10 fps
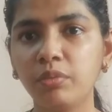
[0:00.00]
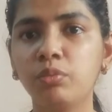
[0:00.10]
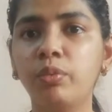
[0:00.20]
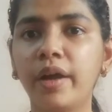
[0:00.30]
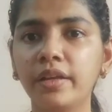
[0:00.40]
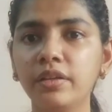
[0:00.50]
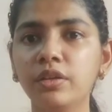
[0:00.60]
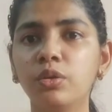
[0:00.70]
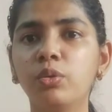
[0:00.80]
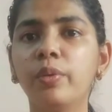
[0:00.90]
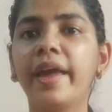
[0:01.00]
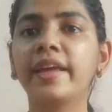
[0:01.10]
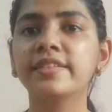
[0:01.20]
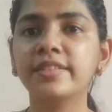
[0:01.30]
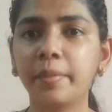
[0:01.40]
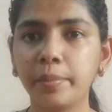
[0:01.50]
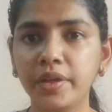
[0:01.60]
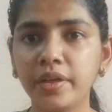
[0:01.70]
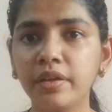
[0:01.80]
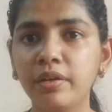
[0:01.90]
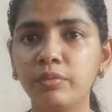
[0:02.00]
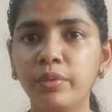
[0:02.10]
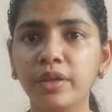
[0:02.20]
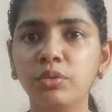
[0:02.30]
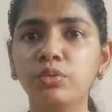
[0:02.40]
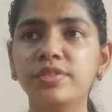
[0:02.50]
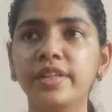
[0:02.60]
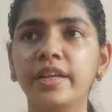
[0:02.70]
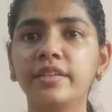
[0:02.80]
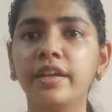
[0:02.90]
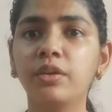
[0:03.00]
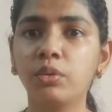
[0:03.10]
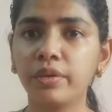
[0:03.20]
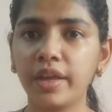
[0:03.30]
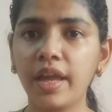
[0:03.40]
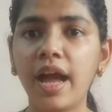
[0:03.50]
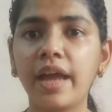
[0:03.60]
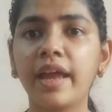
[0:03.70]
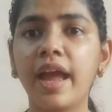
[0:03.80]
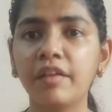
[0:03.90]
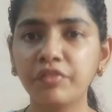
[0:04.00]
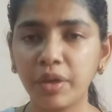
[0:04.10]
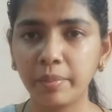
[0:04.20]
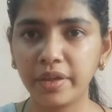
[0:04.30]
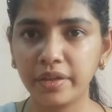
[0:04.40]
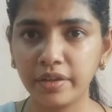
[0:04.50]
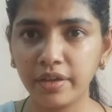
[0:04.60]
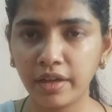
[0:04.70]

One who accepted, one who said that okay, I have committed